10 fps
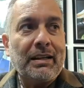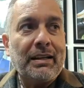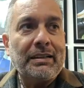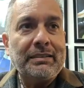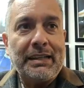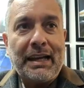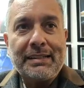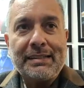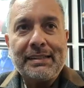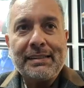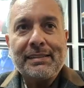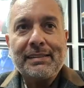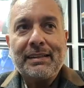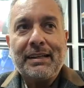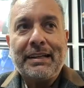in the 80s
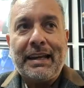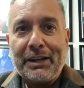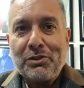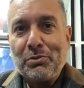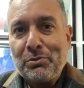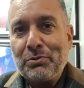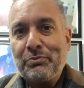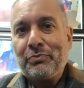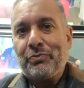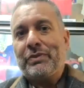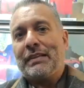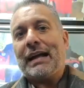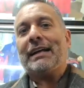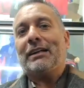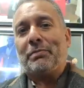next to that
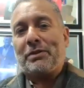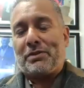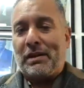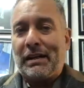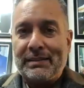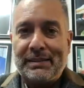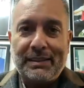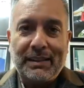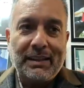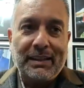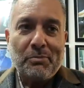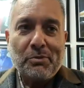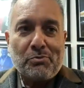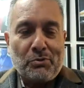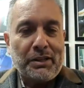kind of personality
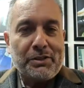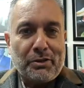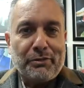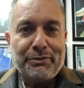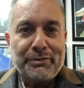was really tough.